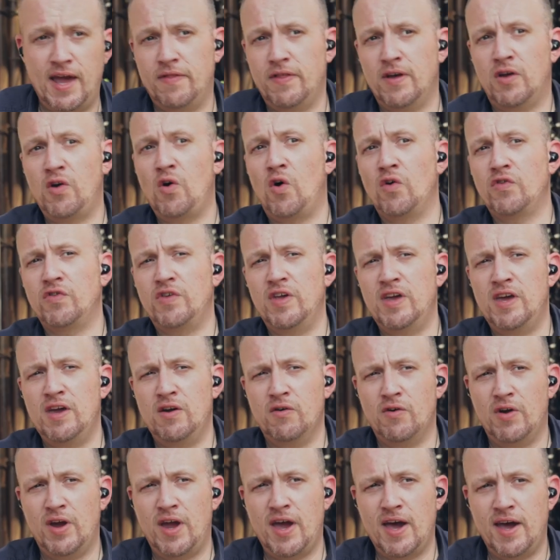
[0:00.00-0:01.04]
out the cost of
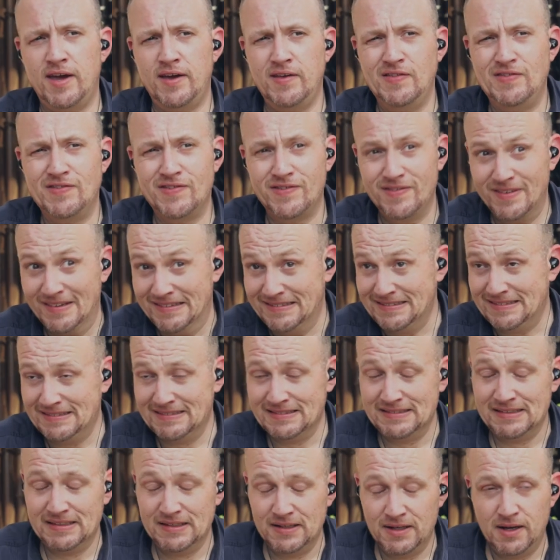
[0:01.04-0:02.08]
hearing aids
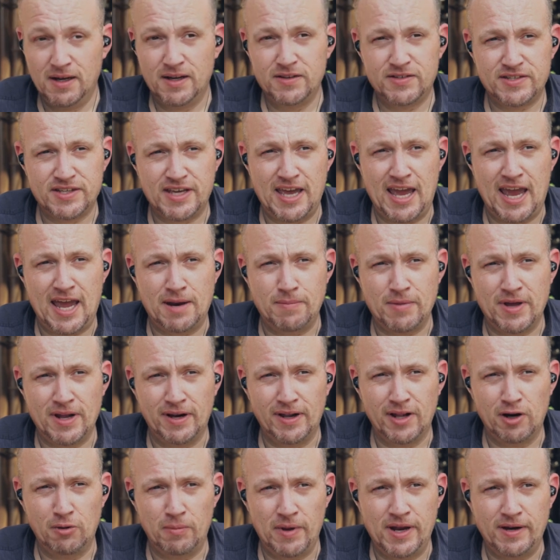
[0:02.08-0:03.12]
scared me a
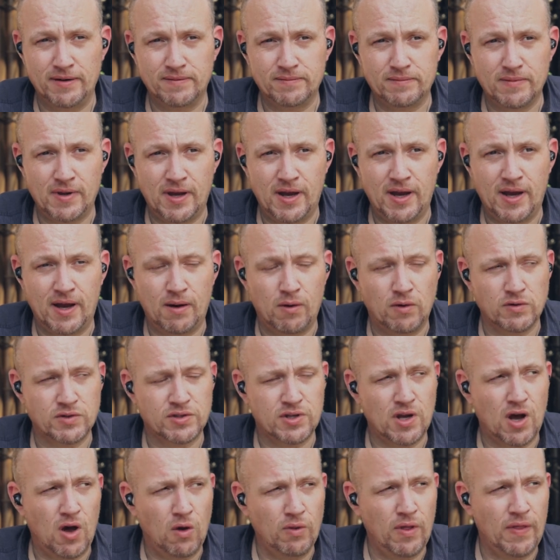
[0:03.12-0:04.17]
little bit. Uh, I was
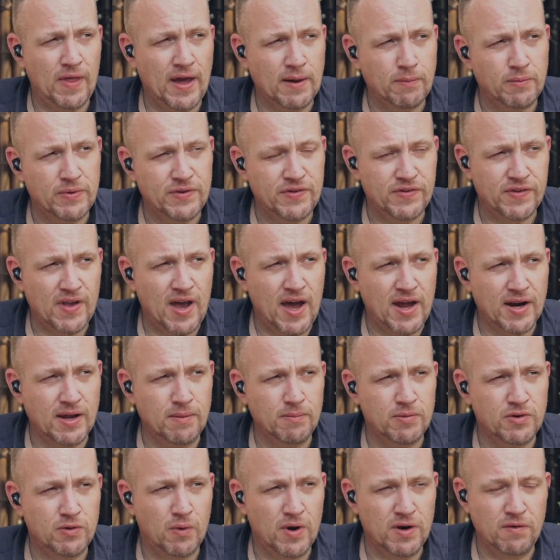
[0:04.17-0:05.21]
told that they'd be starting
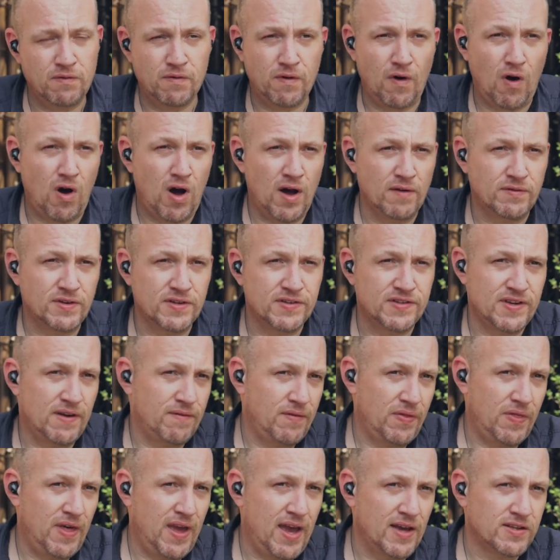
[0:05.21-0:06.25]
between five to
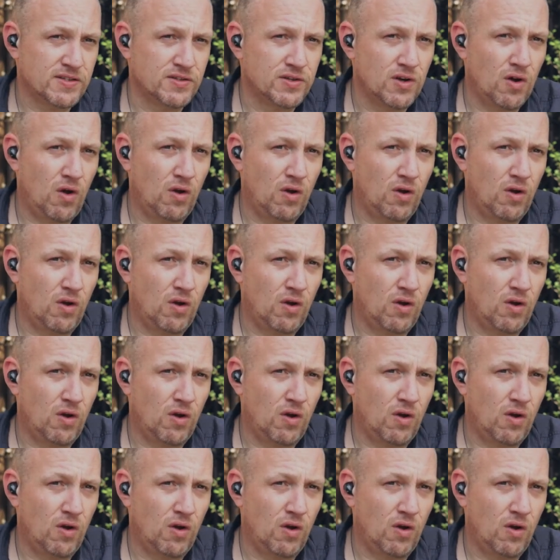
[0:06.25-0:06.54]
seven thousand